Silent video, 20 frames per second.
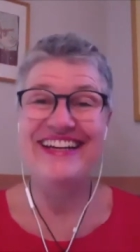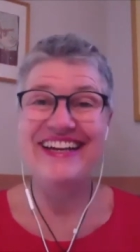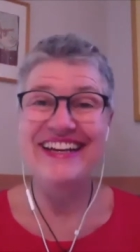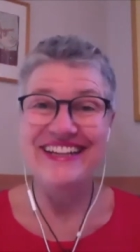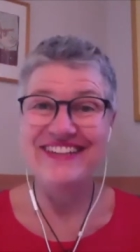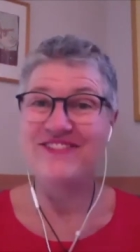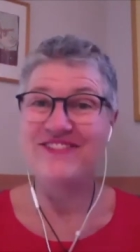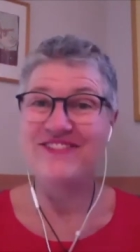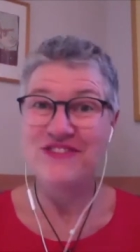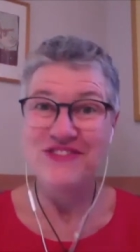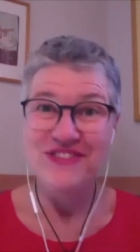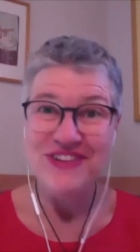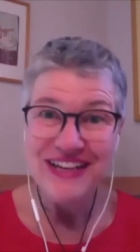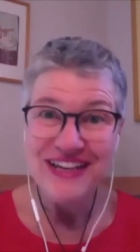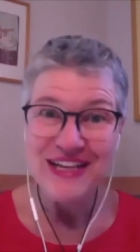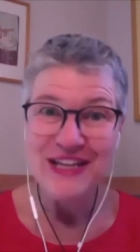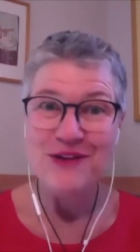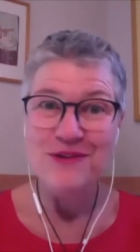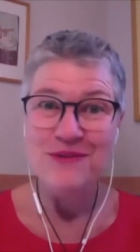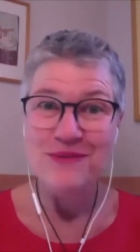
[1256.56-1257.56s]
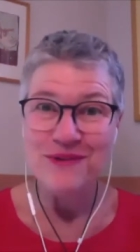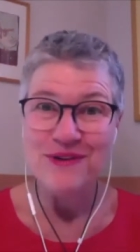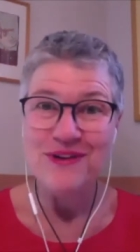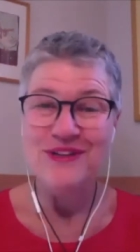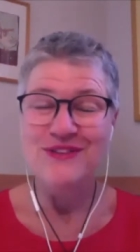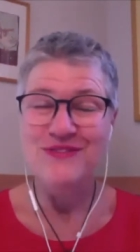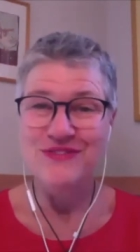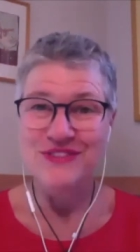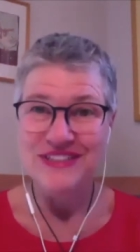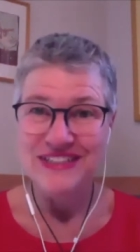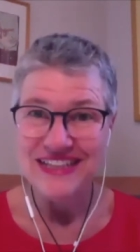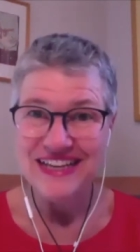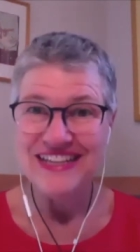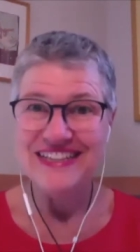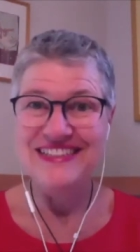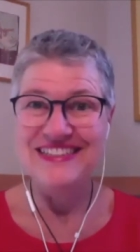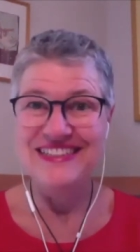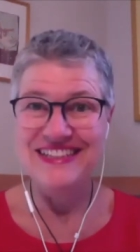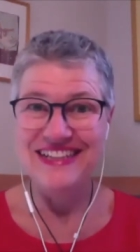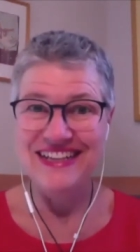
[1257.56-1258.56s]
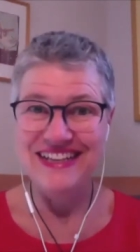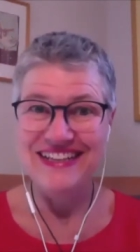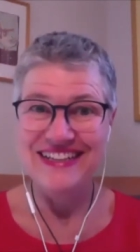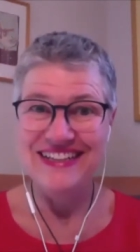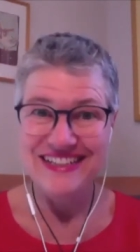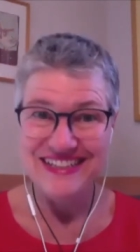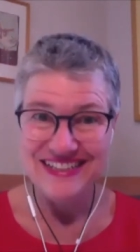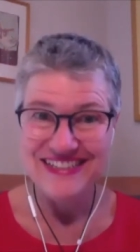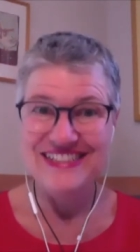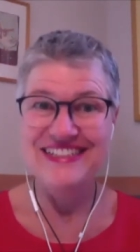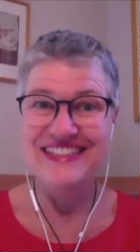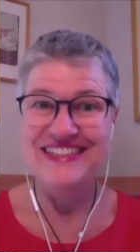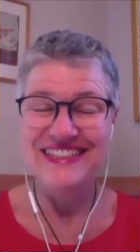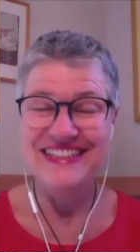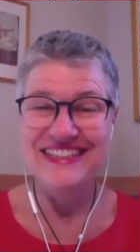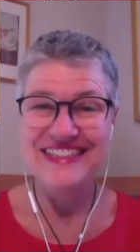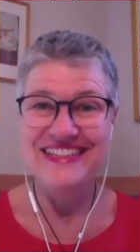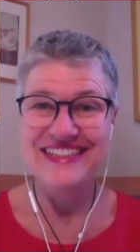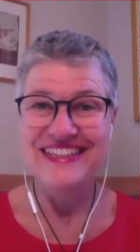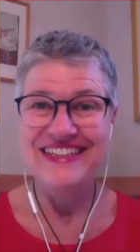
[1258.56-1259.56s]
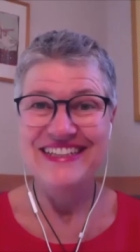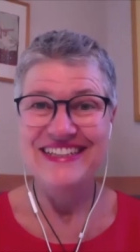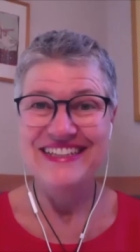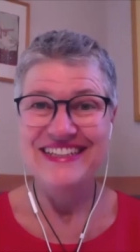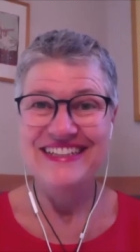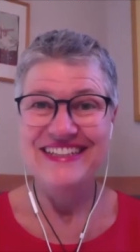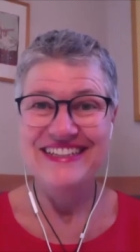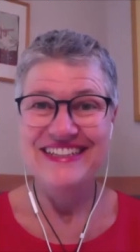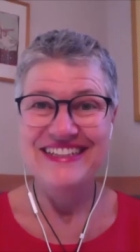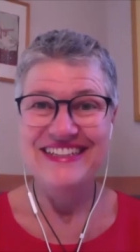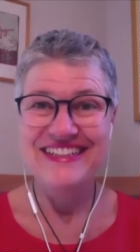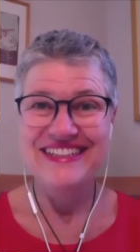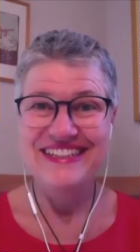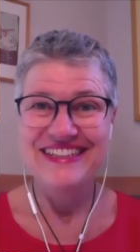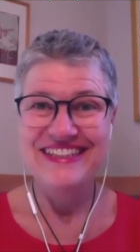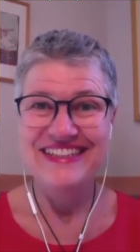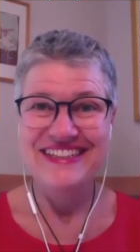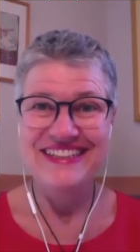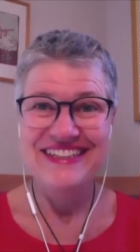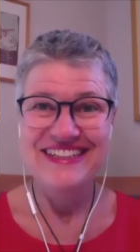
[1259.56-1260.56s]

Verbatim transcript: It really works fantastically, doesn't it? Mm.